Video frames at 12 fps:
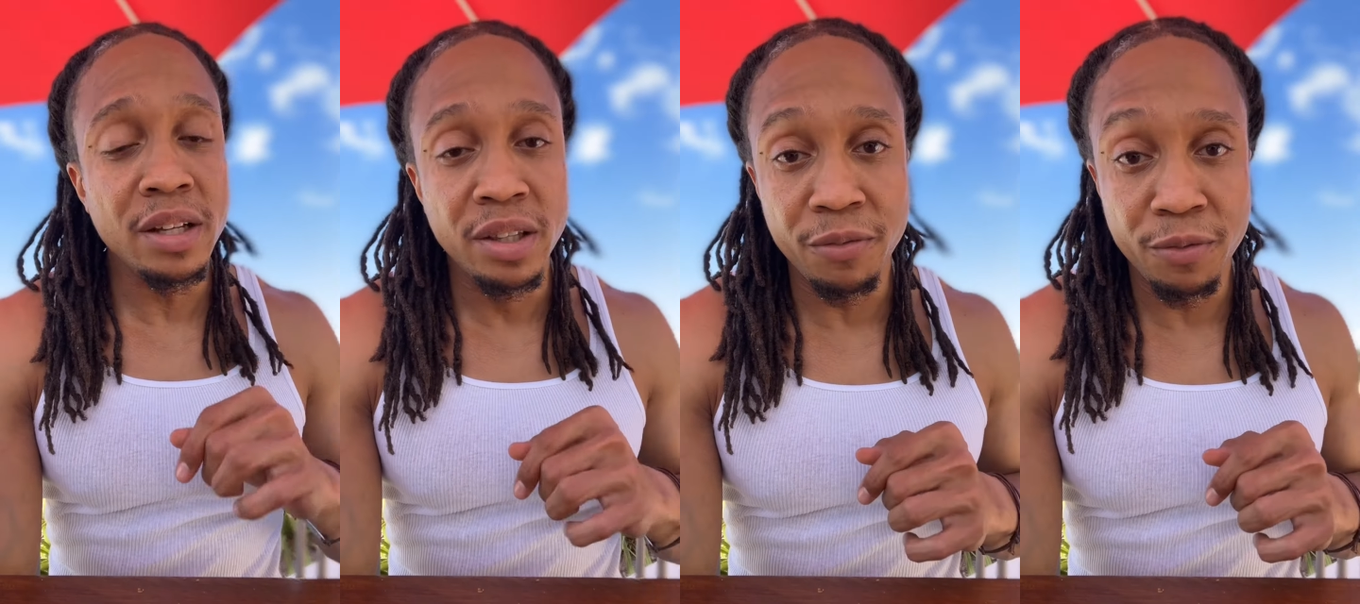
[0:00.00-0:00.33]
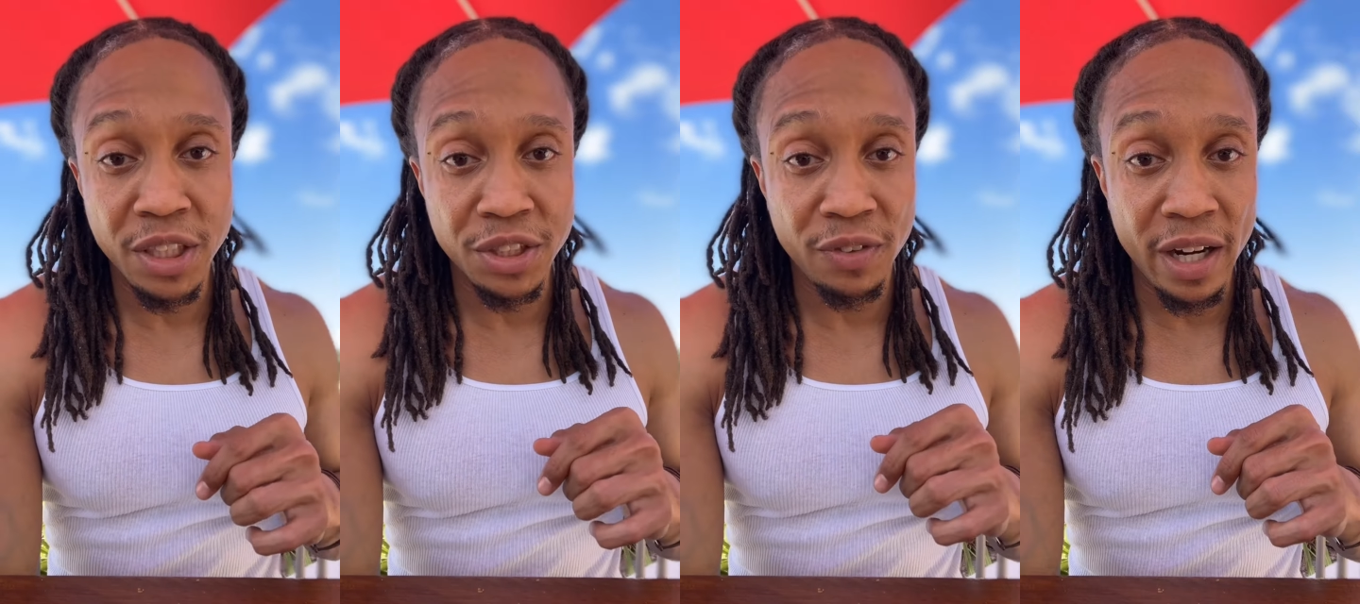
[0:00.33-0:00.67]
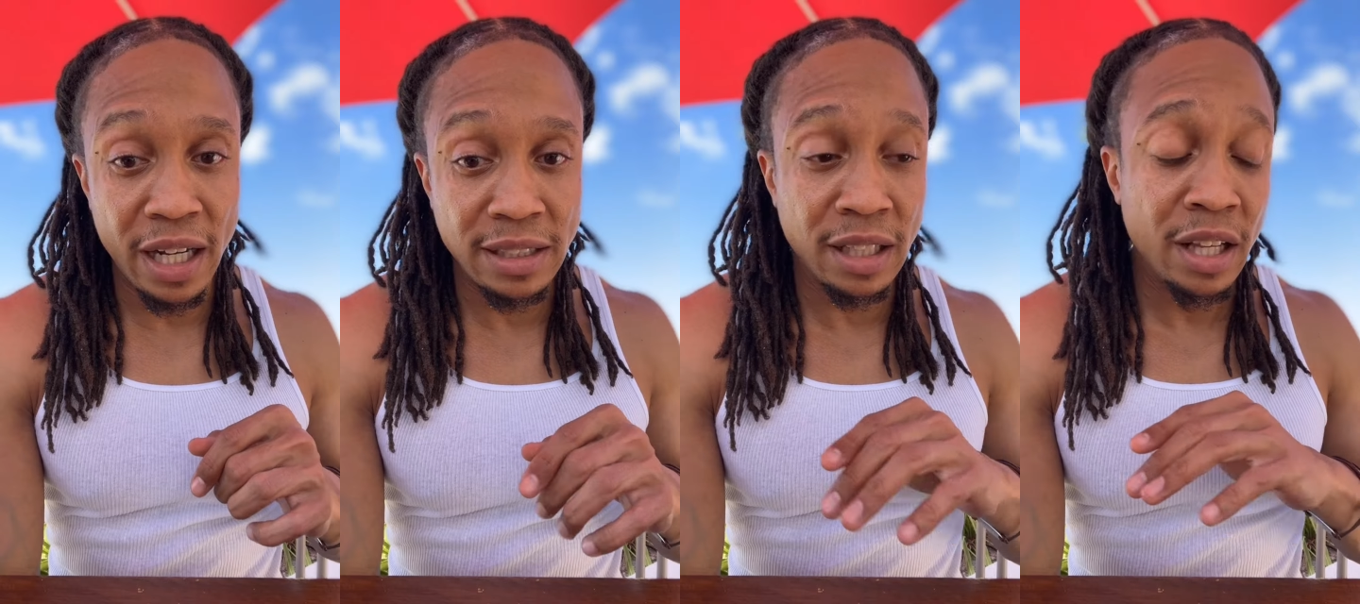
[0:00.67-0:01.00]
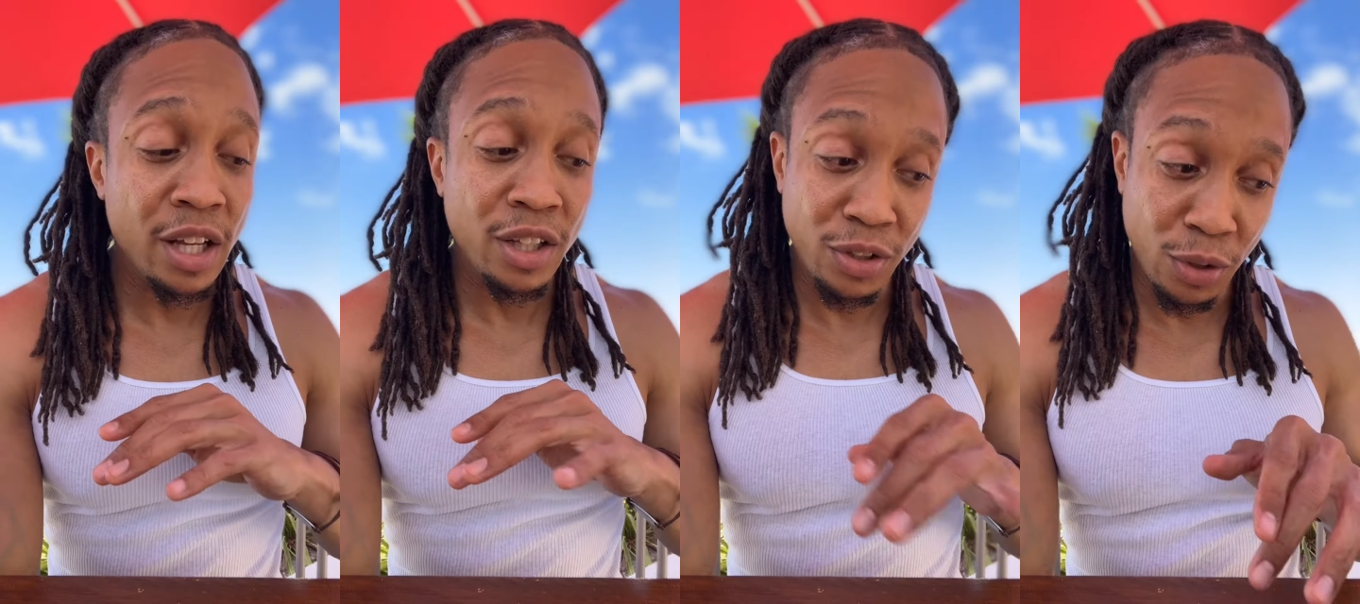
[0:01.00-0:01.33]
The french fries,
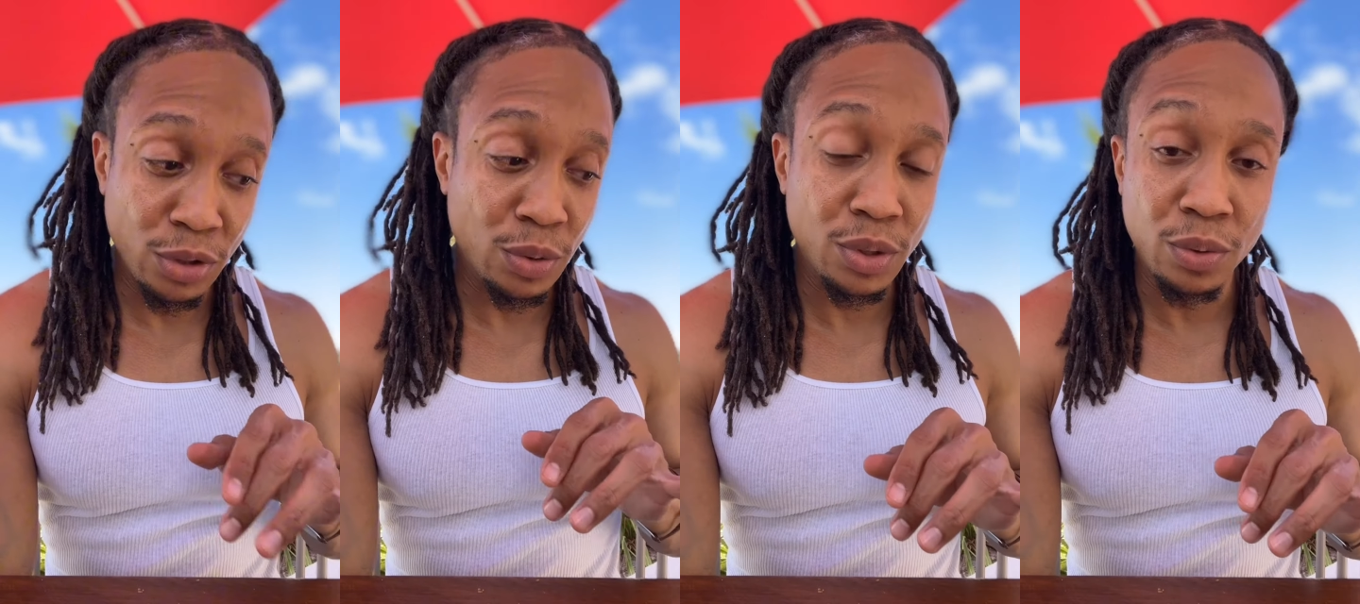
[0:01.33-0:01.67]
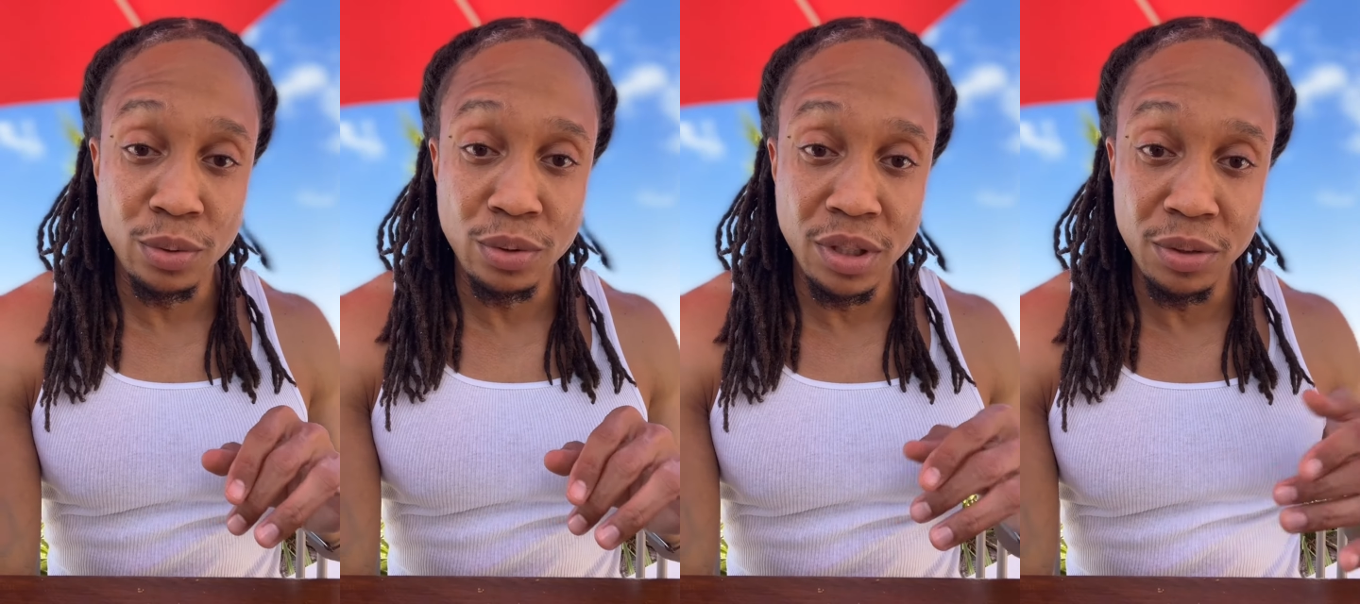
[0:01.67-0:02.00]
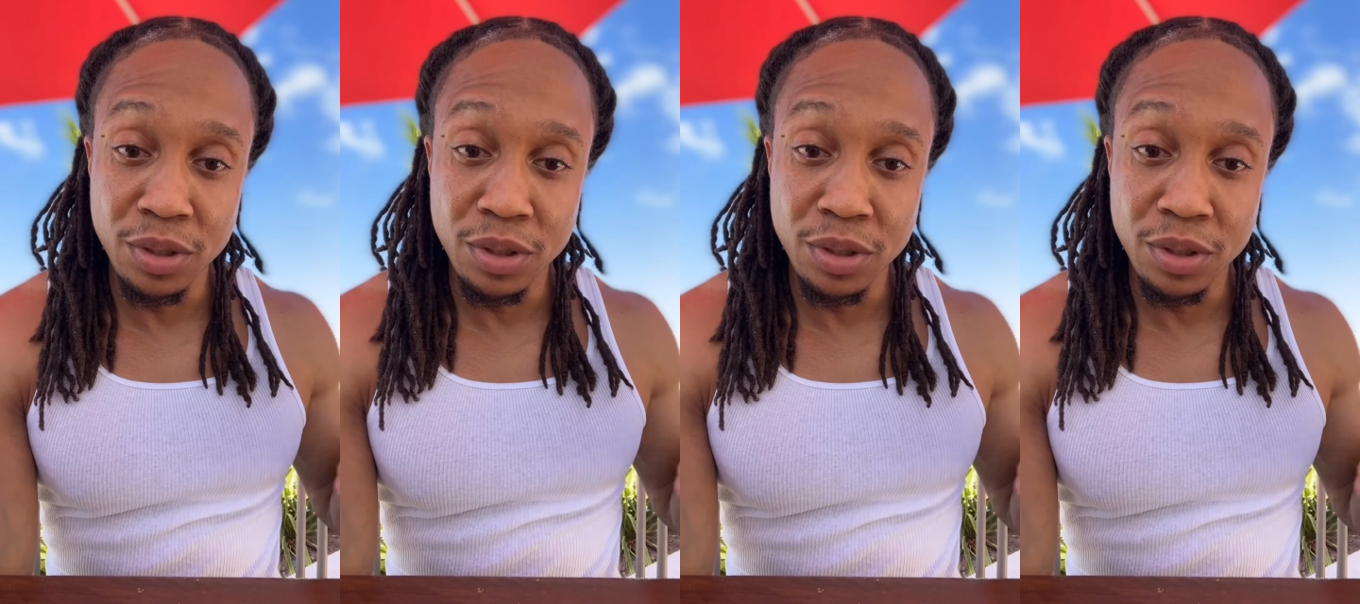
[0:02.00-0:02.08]
those was cool too,